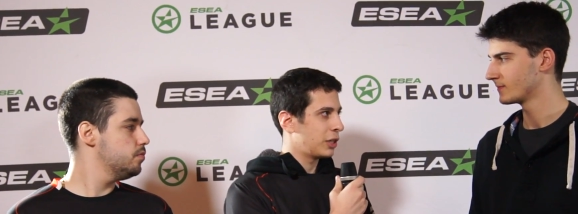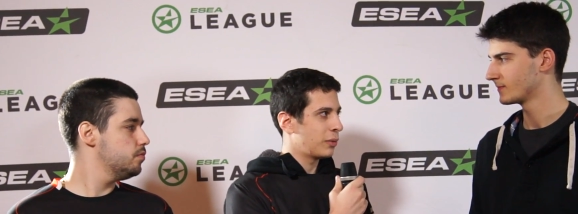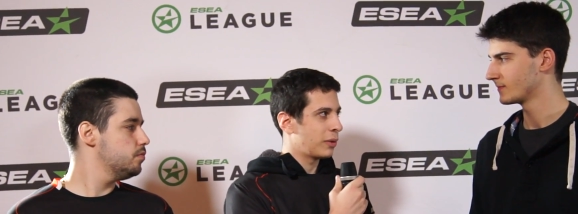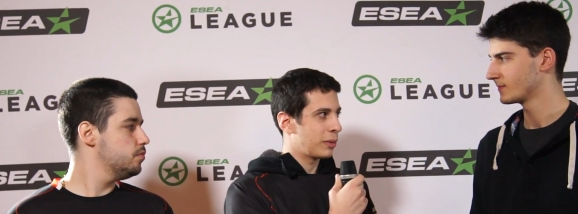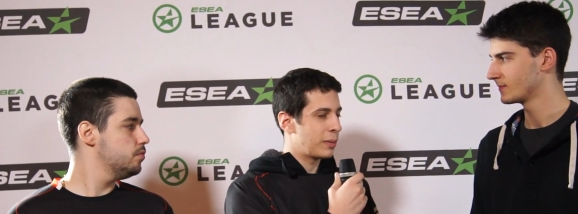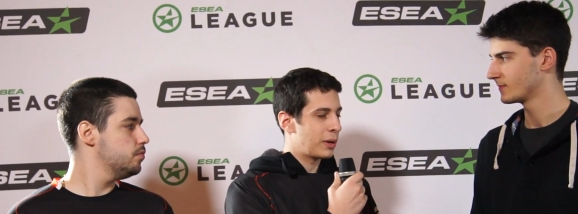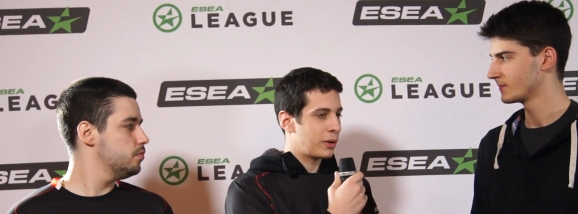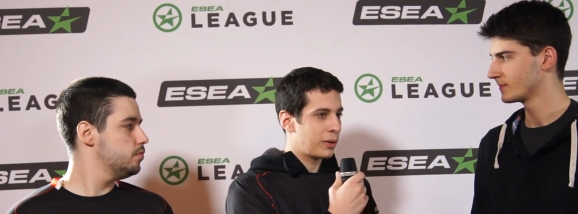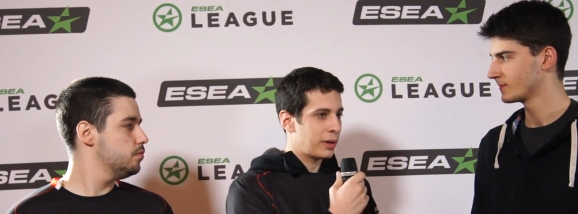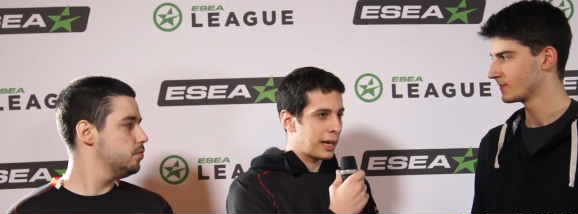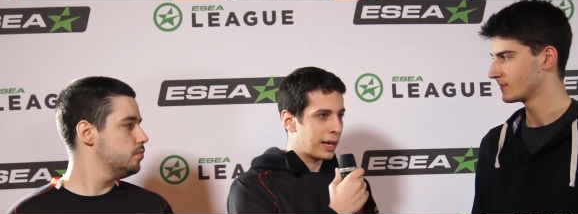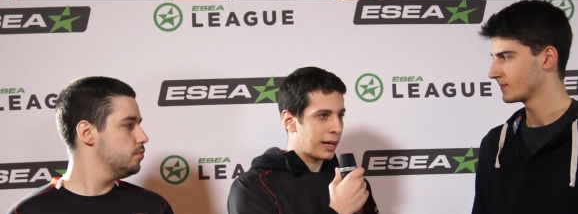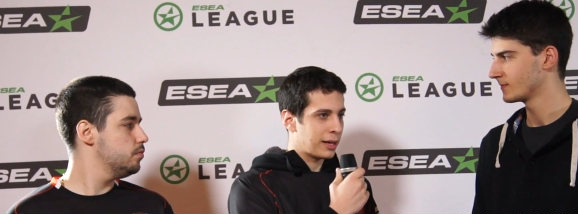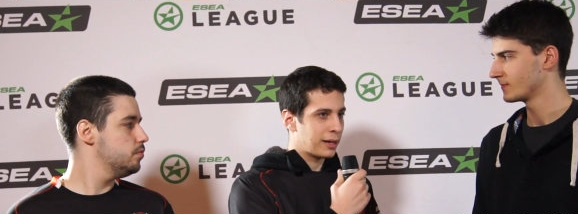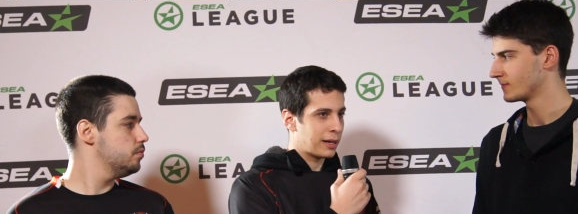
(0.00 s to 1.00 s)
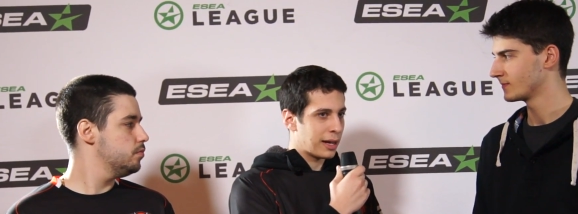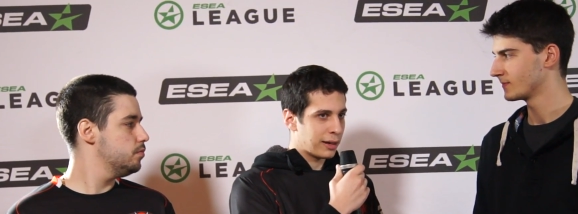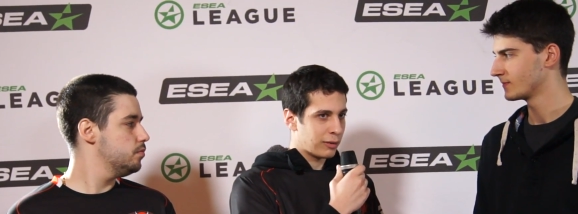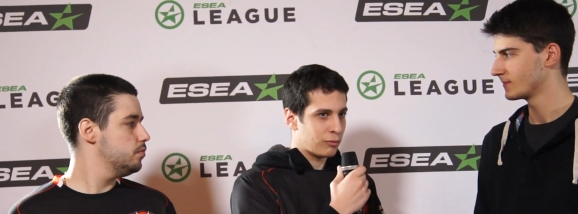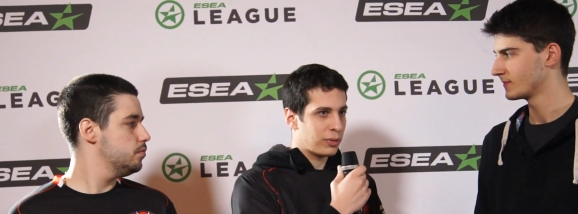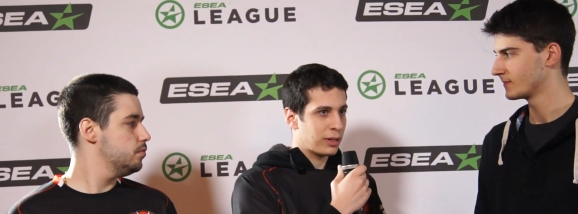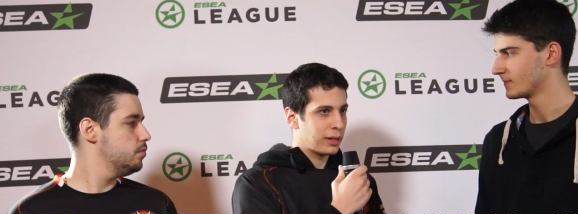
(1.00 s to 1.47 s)
Speaker 1: And I really
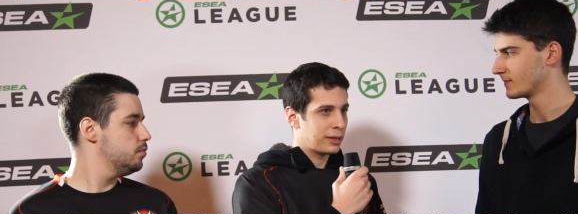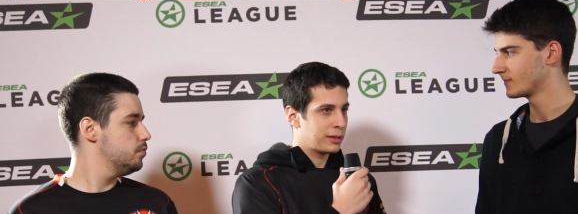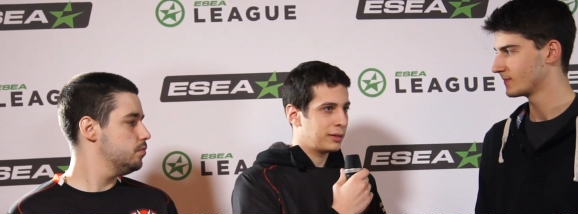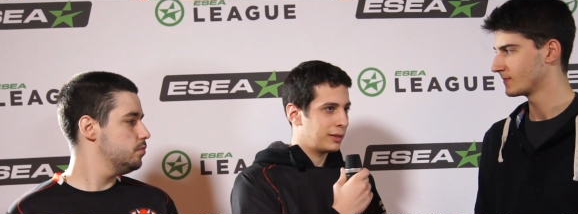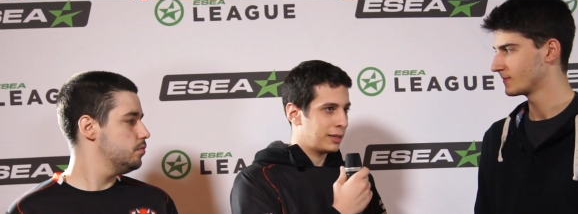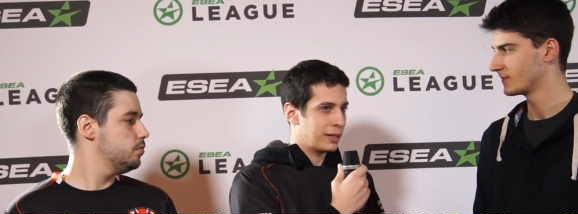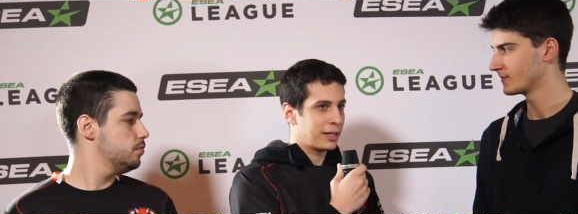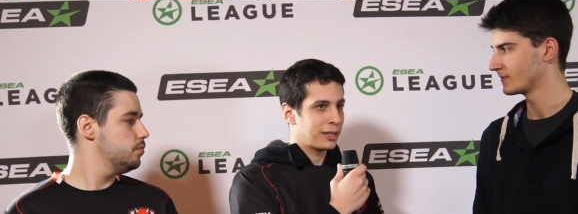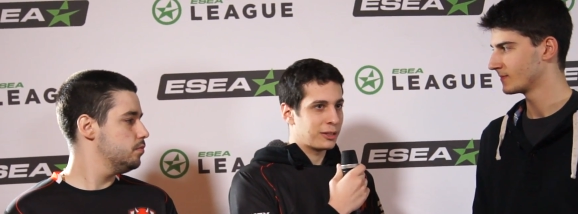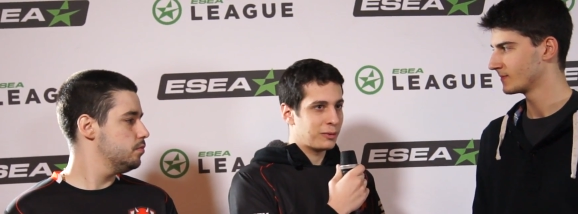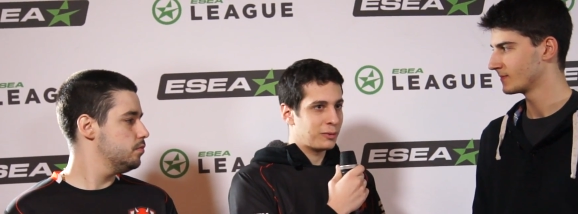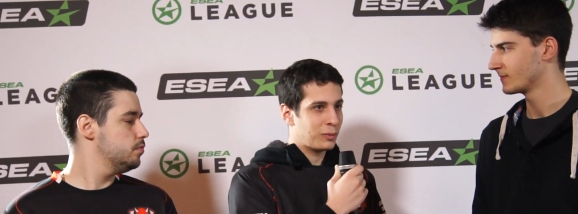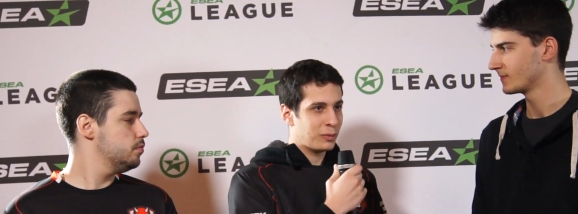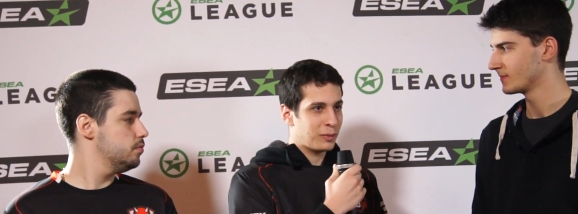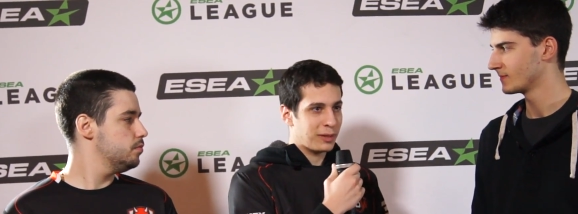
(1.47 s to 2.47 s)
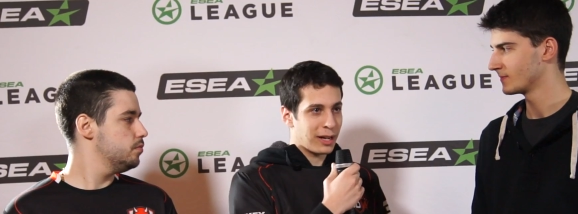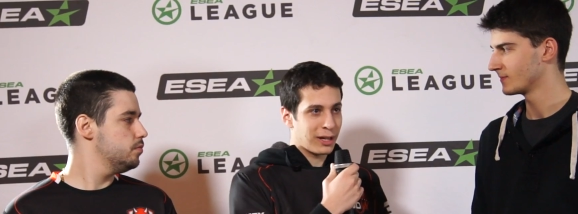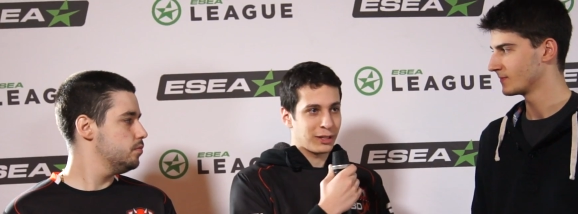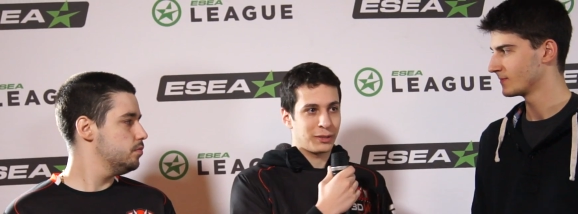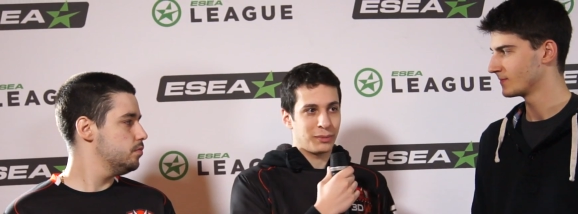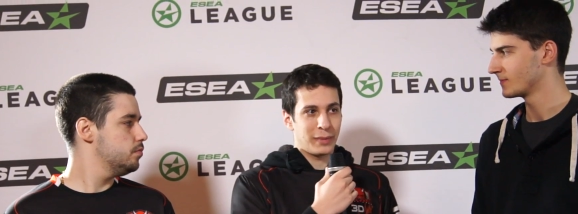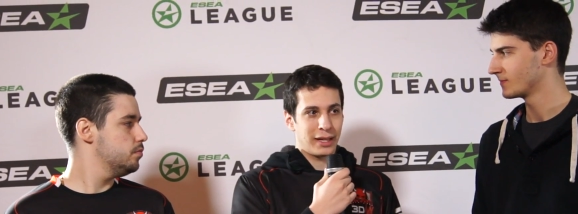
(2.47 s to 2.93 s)
see us us making
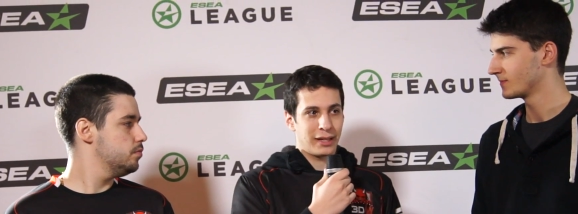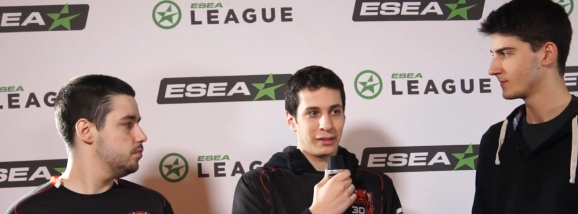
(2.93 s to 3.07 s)
finals